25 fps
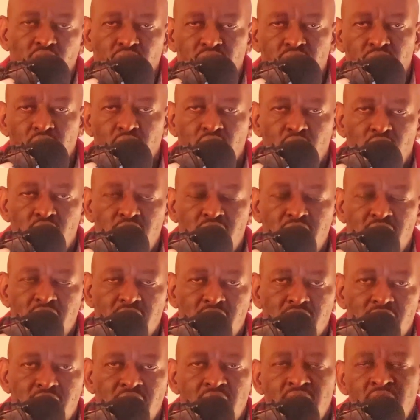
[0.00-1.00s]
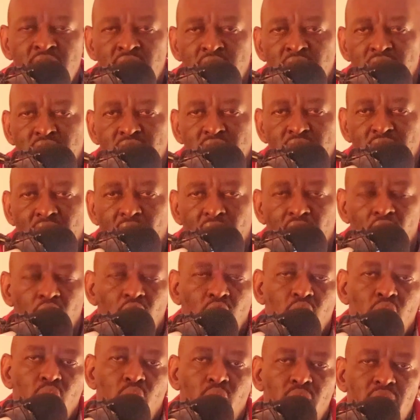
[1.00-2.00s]
of your audience.
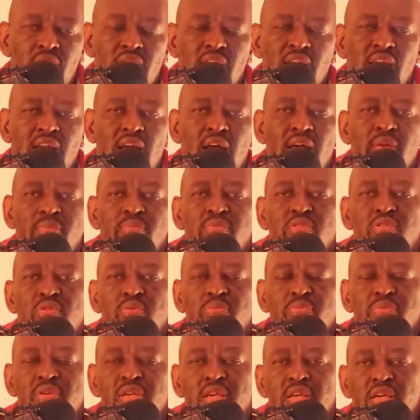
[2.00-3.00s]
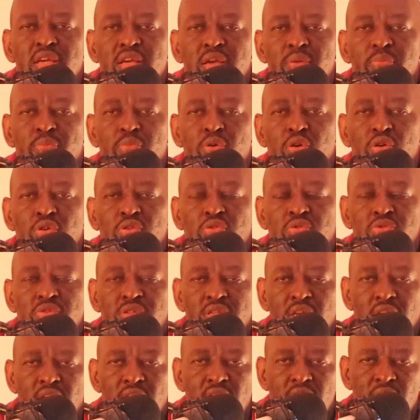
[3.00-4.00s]
Now, when it comes to being able to
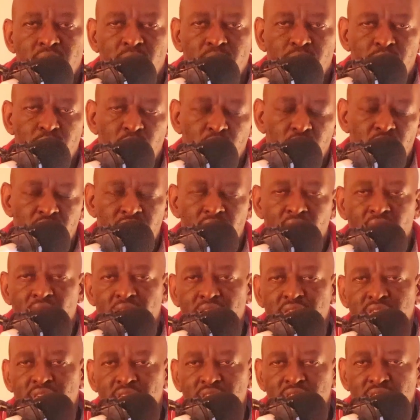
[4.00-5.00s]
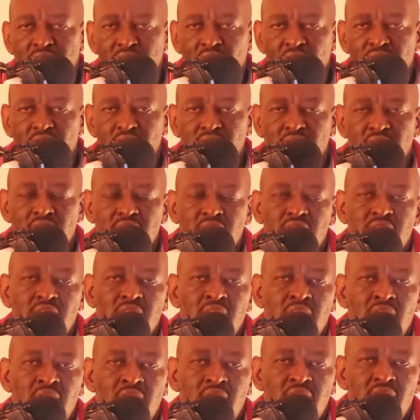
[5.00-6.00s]
selling products and services,
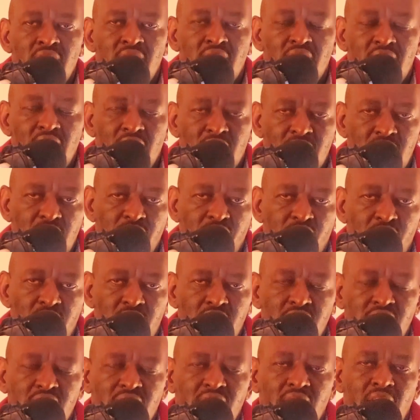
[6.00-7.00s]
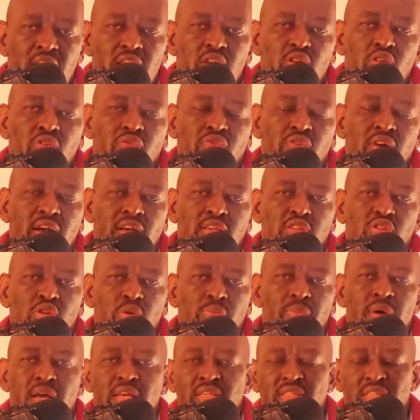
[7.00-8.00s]
there are different kind of
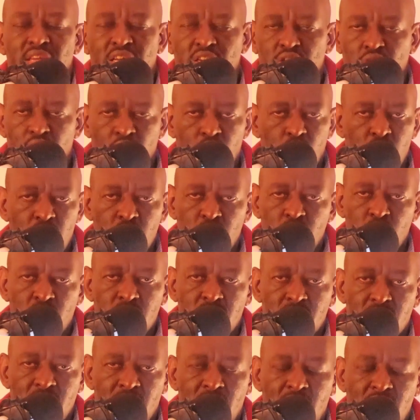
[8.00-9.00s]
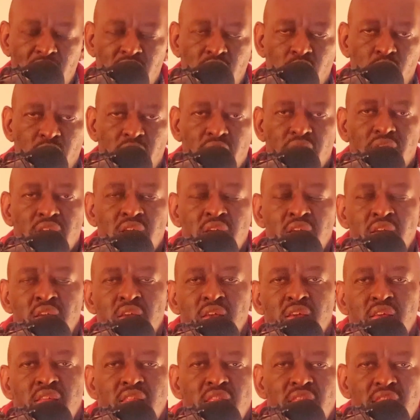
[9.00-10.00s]
customers that you're going to interact with.
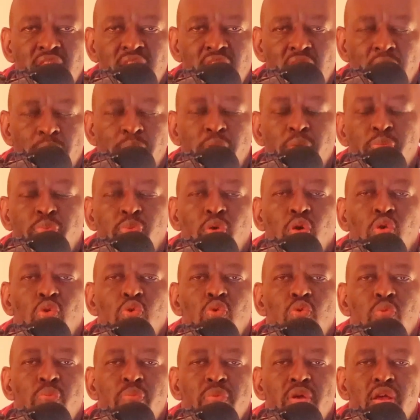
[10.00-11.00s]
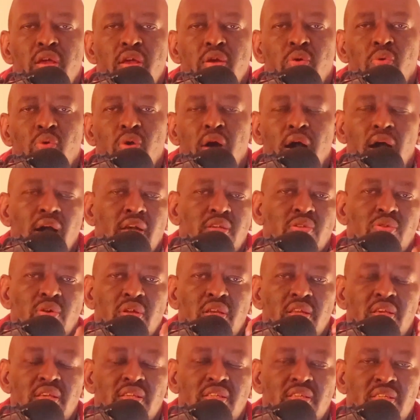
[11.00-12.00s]
There are people who may
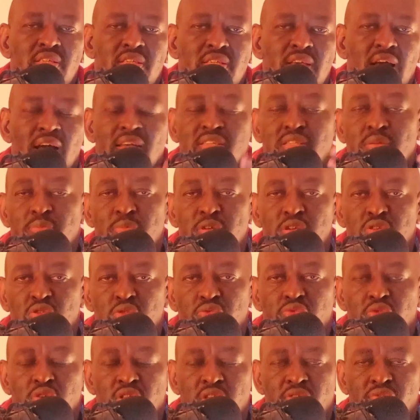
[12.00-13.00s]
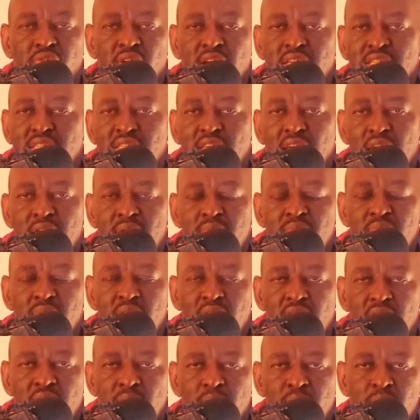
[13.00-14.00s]
actually just meet you for the first time
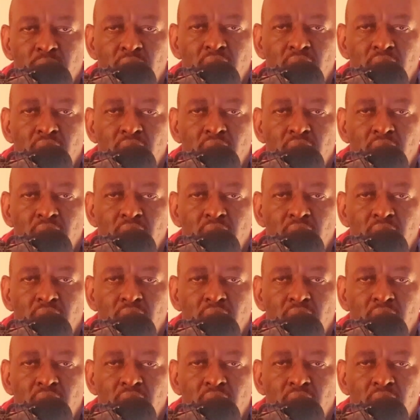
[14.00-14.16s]
and